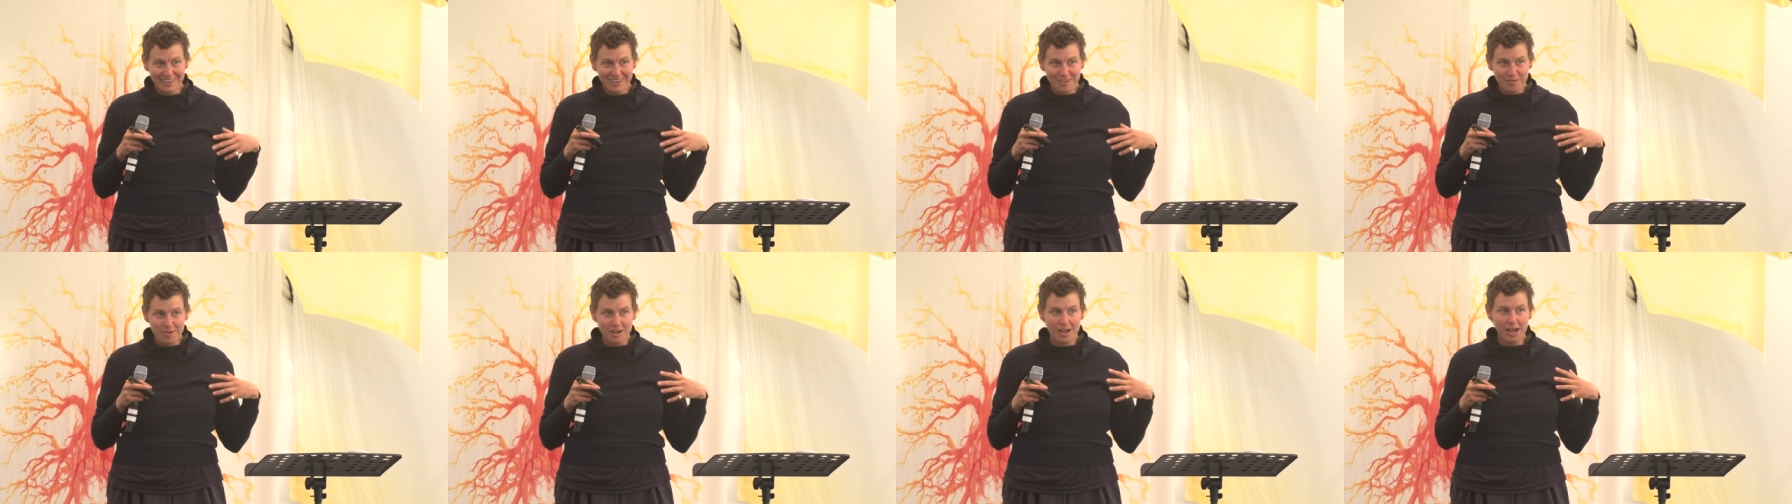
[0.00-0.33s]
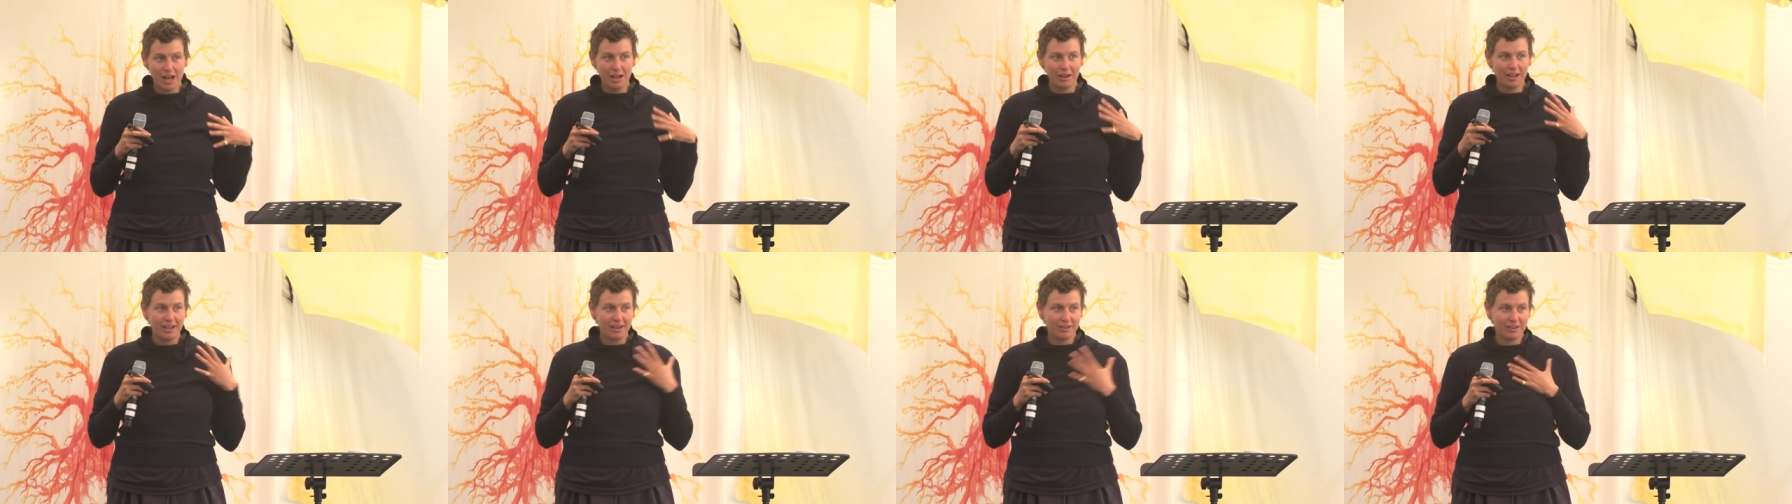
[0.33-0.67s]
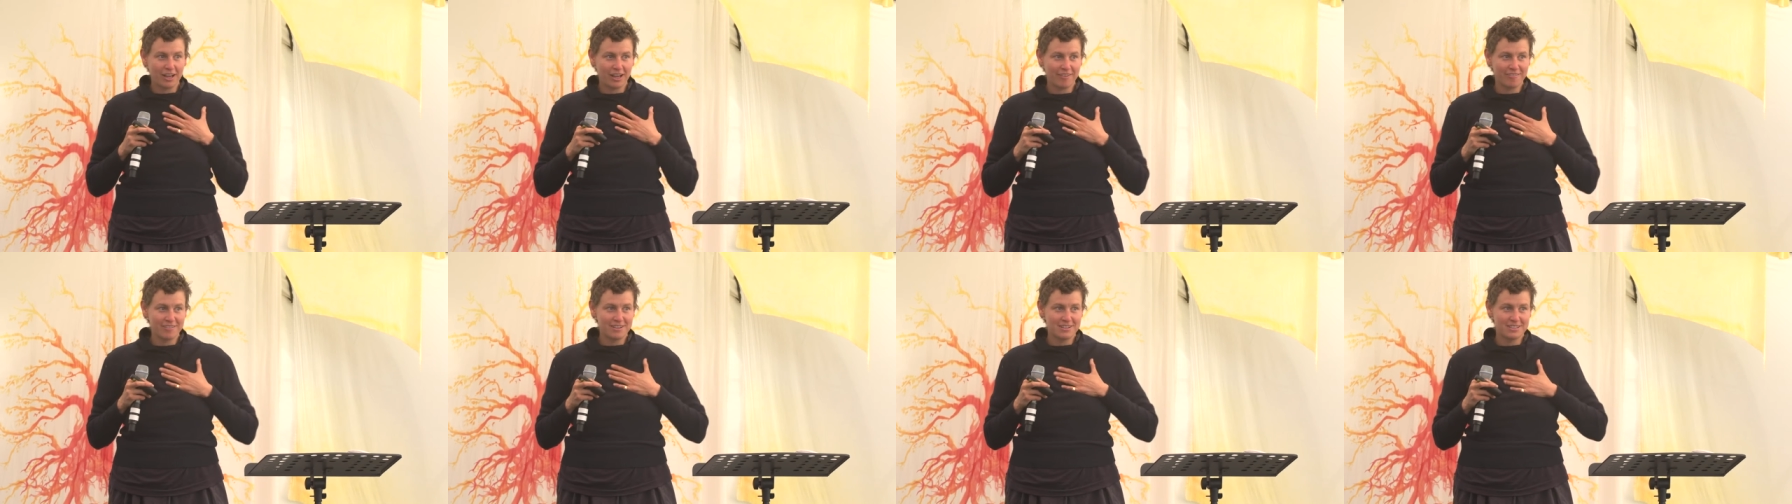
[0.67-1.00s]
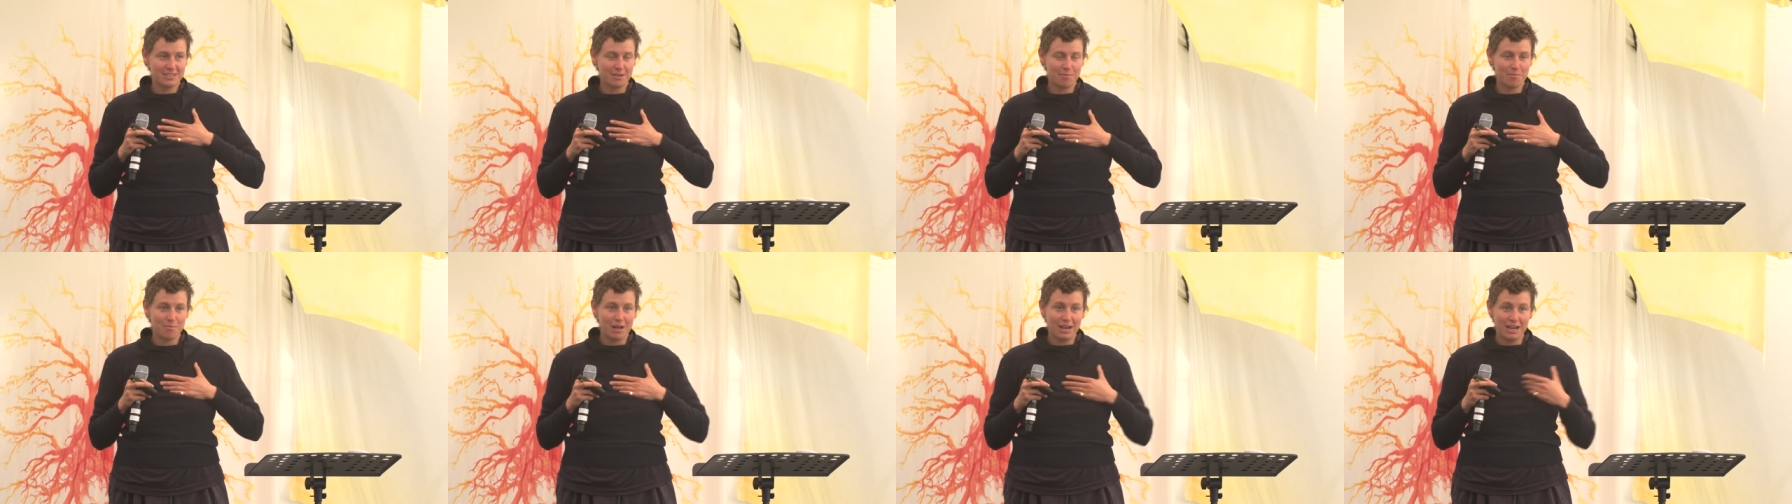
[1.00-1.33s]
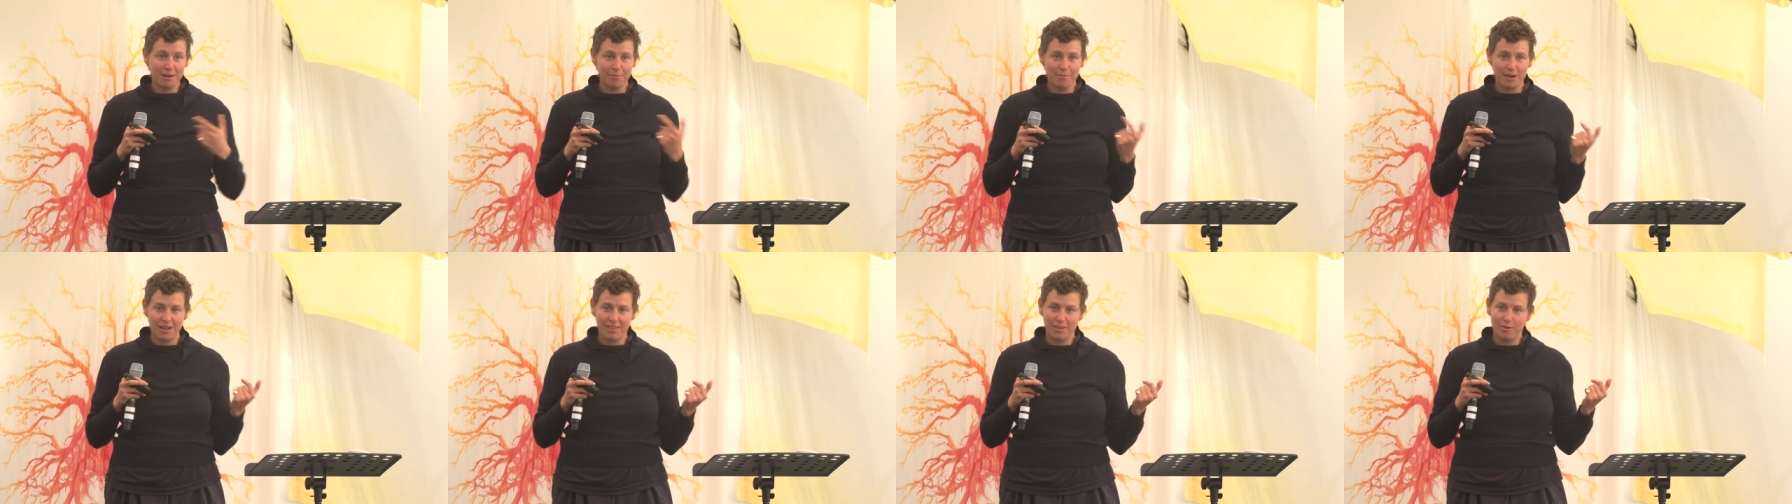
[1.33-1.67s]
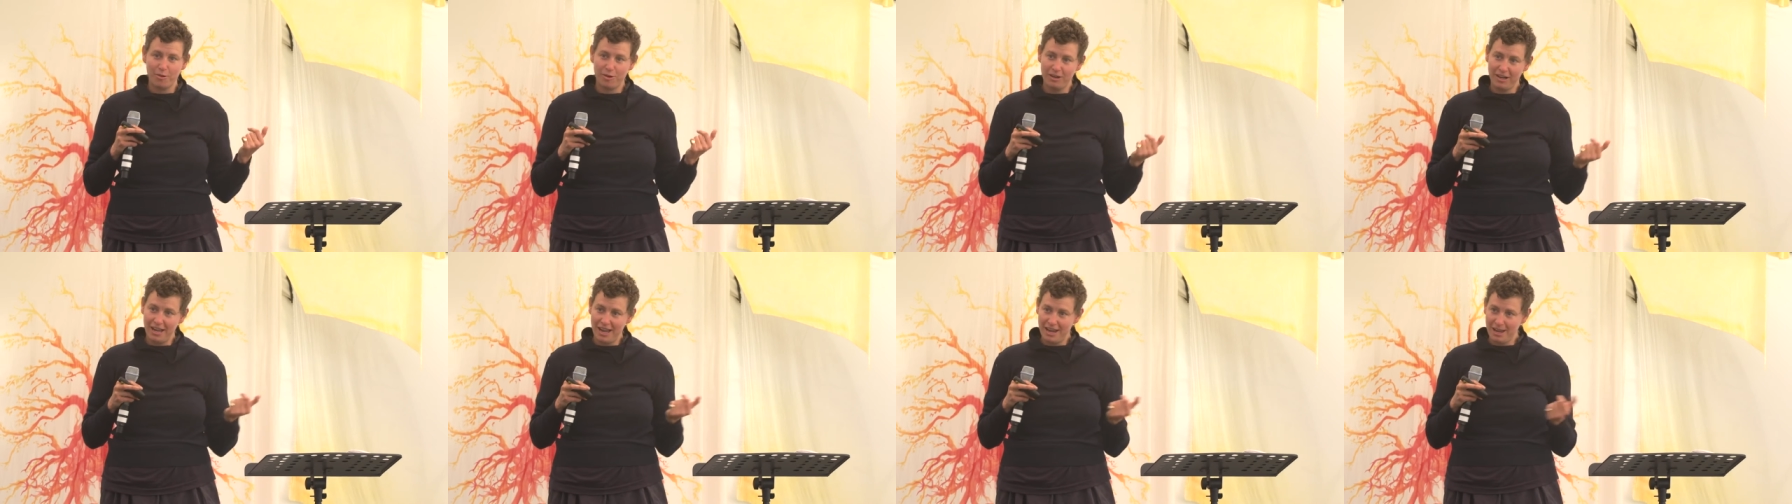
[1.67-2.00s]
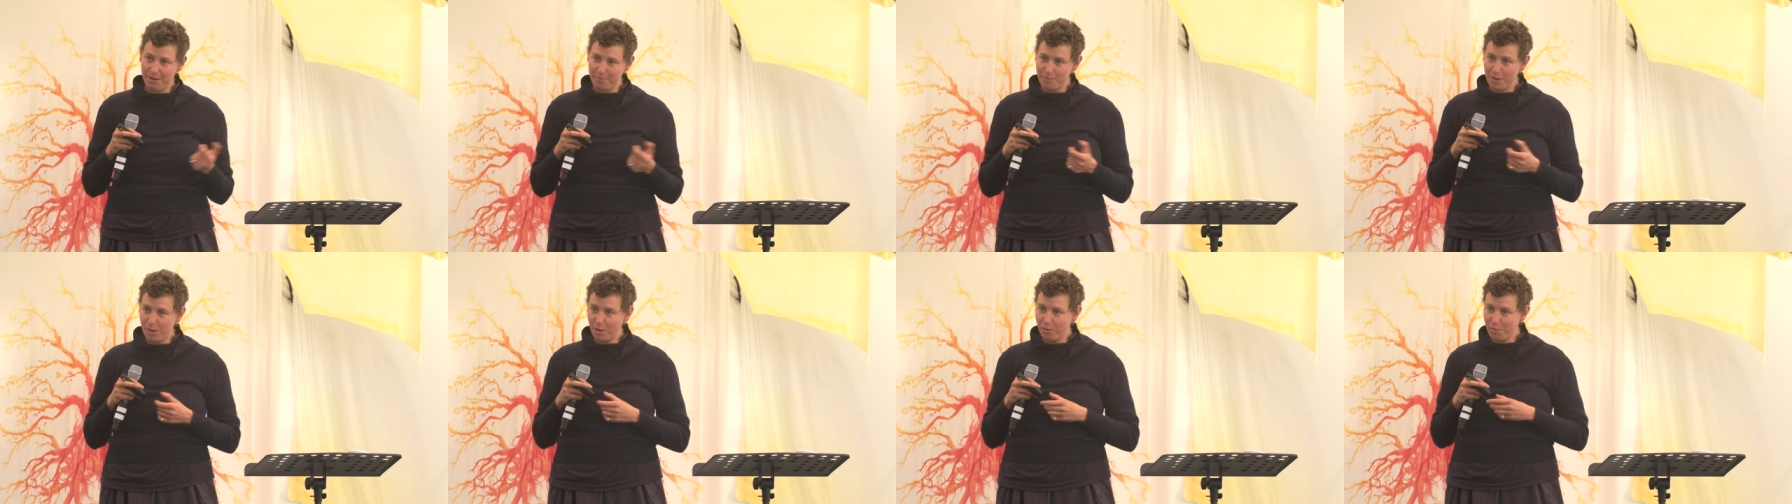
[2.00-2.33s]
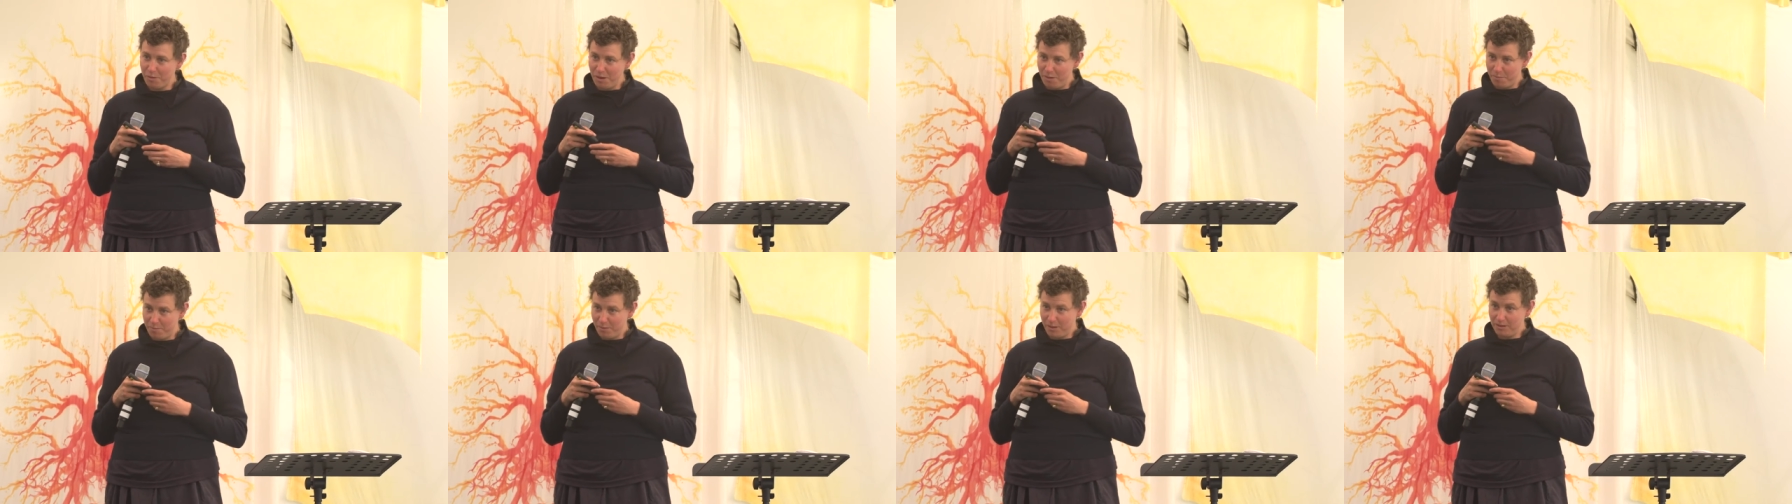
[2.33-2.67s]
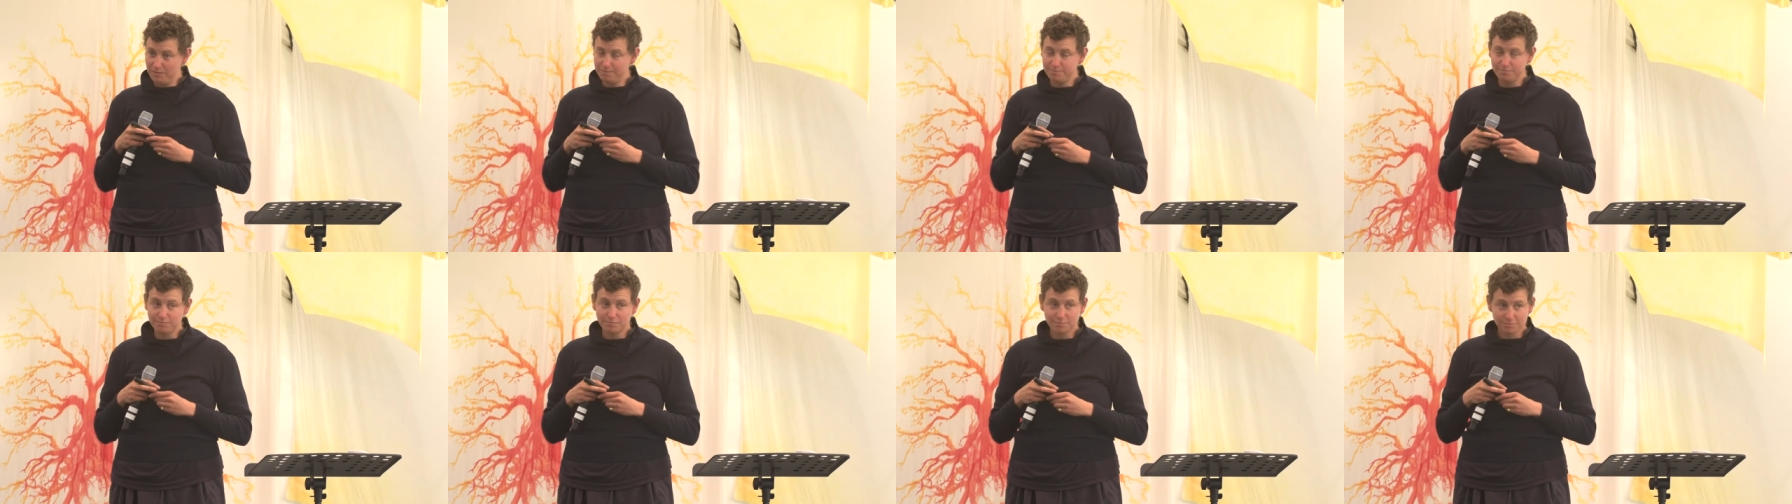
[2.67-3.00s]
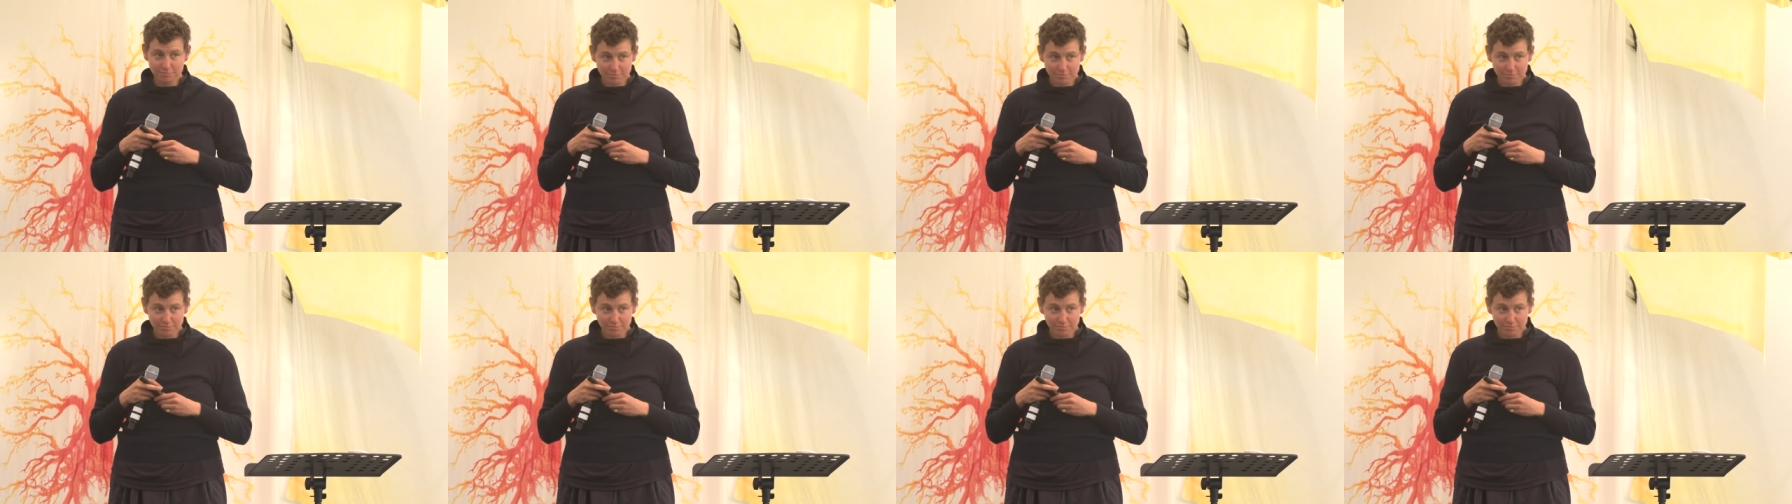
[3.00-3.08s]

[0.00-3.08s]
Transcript: We got given some money by the organic milk people